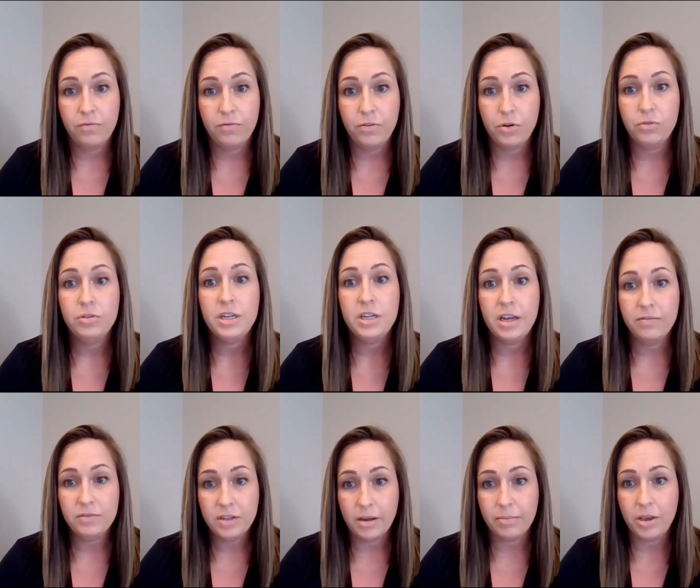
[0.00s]
Food
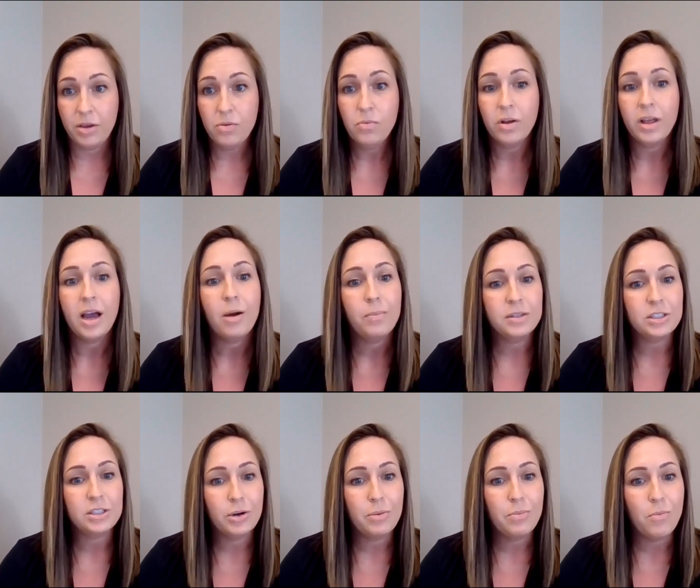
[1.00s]
DFW will help us
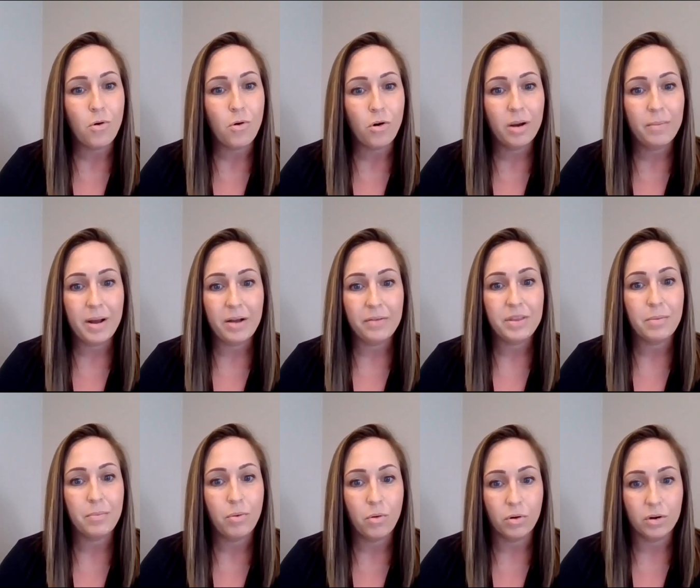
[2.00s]
learn more about the
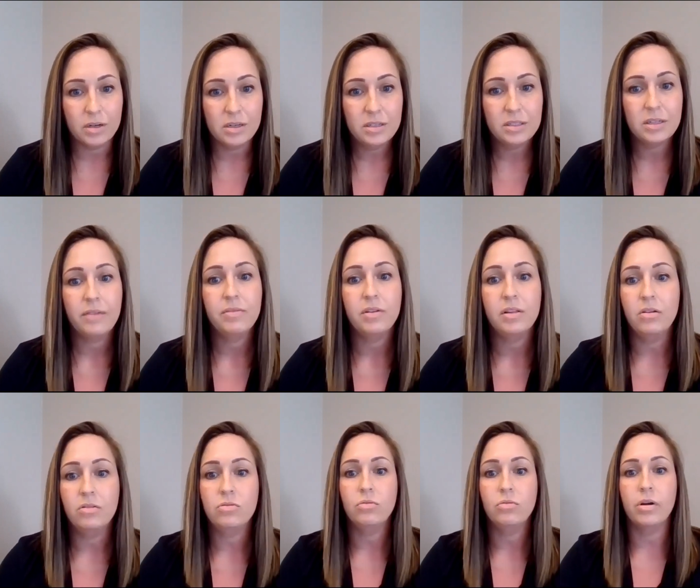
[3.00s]
importance of the
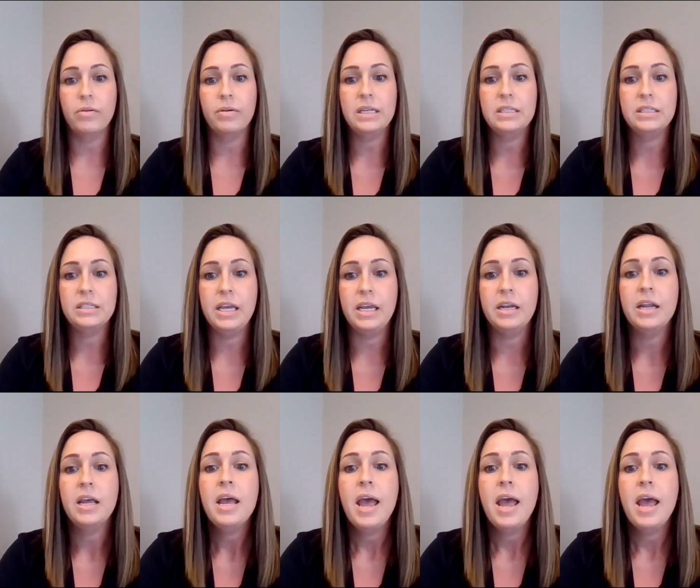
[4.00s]
local growing scene